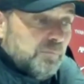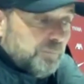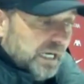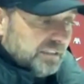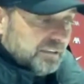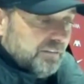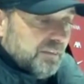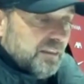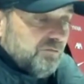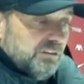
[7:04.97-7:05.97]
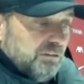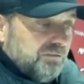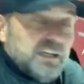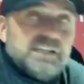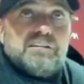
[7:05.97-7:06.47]
But we will
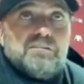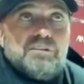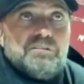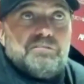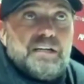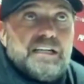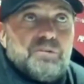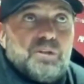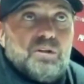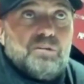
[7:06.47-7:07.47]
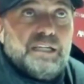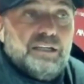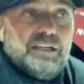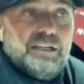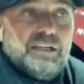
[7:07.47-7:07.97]
fight. We will fight with all we
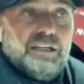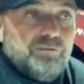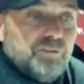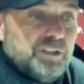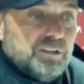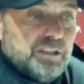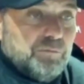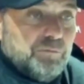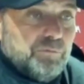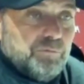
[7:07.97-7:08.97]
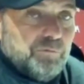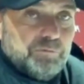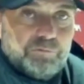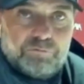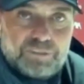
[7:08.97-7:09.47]
have.
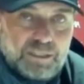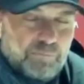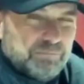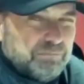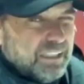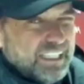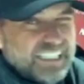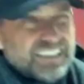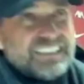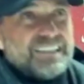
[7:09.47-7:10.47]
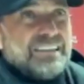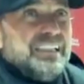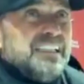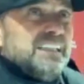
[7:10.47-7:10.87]
And some players